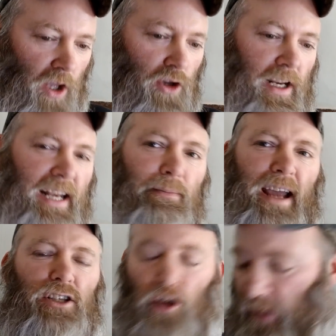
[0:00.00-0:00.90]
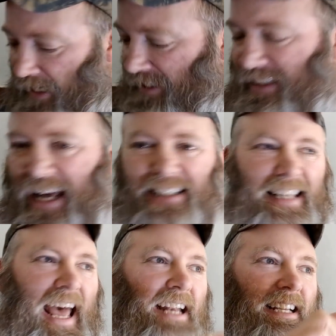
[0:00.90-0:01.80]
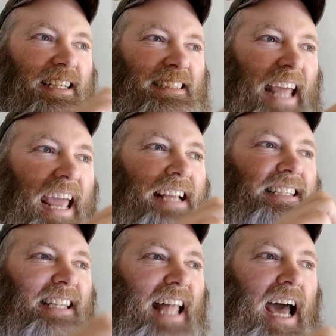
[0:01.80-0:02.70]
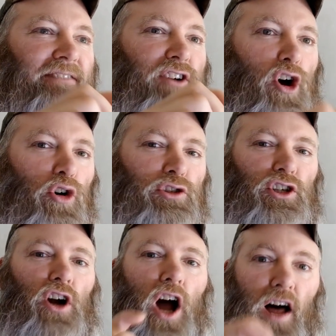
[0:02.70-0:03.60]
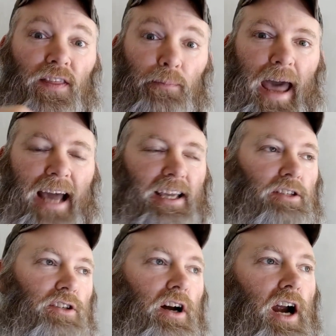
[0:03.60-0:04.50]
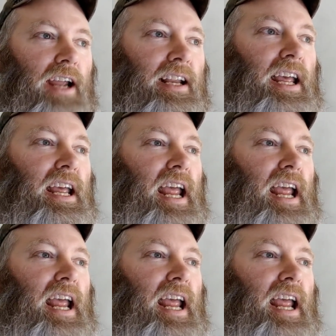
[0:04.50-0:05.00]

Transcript: you need to make sure that it says that contains live culture on the package, all right?